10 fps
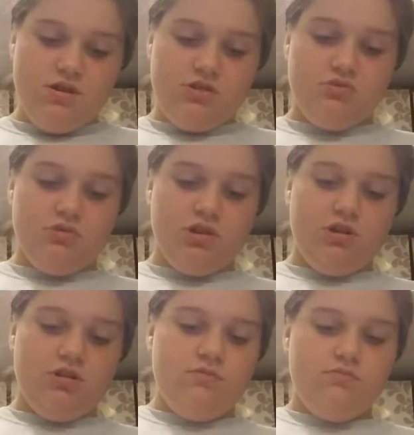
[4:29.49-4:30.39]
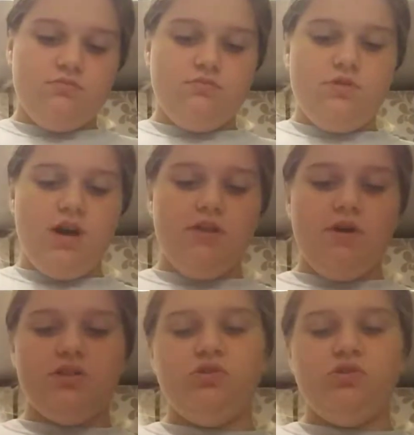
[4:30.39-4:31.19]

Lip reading: It's really good. Anyways,